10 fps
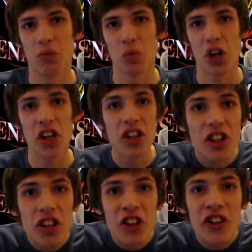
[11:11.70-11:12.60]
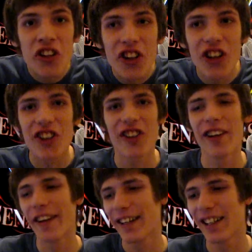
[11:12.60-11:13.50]
What?
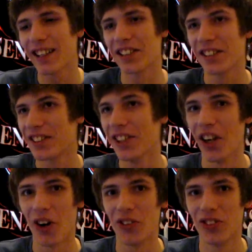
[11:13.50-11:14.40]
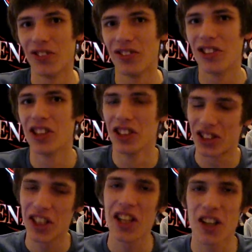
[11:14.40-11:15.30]
Because, you know,
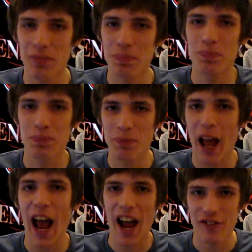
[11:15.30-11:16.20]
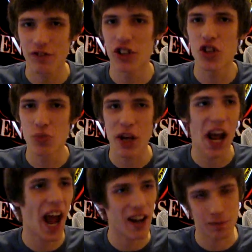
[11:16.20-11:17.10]
seeing a half human,
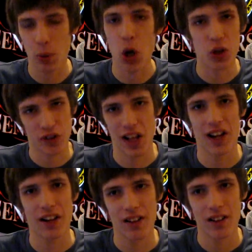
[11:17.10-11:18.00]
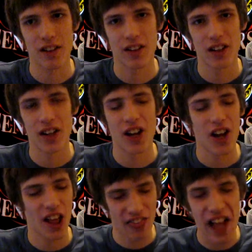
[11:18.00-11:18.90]
half bird thing,
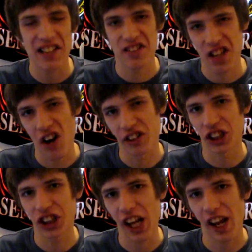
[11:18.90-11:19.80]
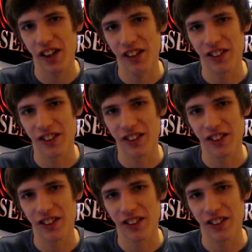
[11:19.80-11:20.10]
that's scary shit.